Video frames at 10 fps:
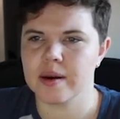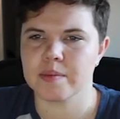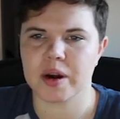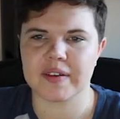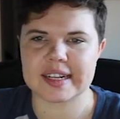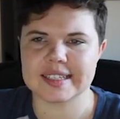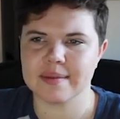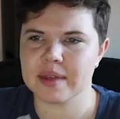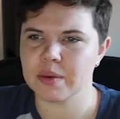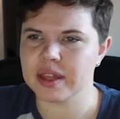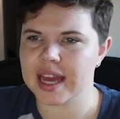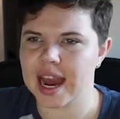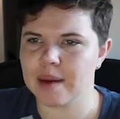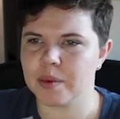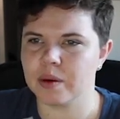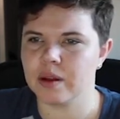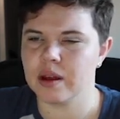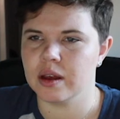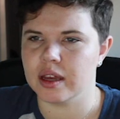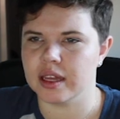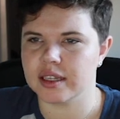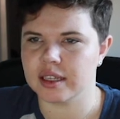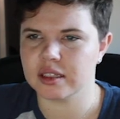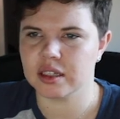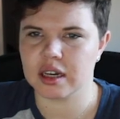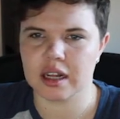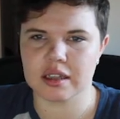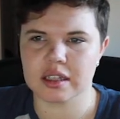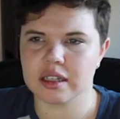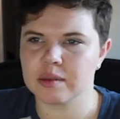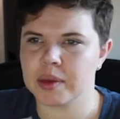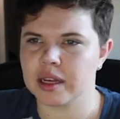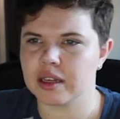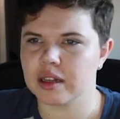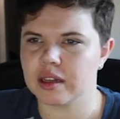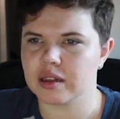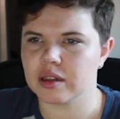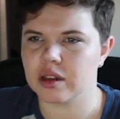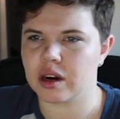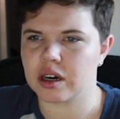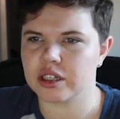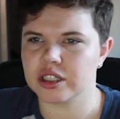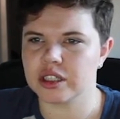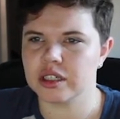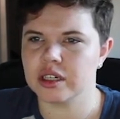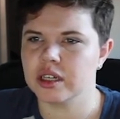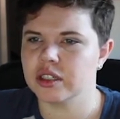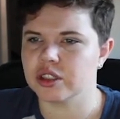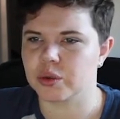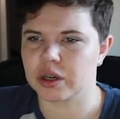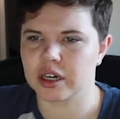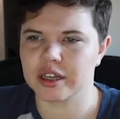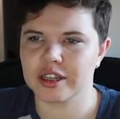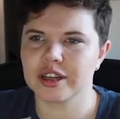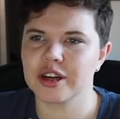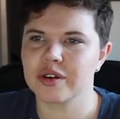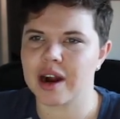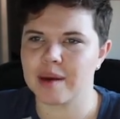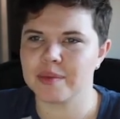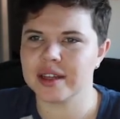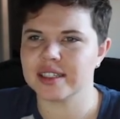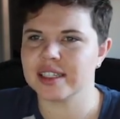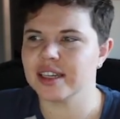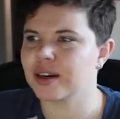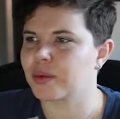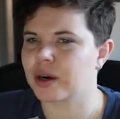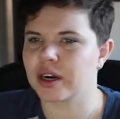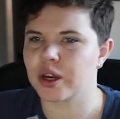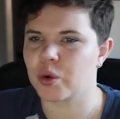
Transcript: Perfect. Same thing with the apple. It does look a little bit large, so we're going to grab this here, we're going to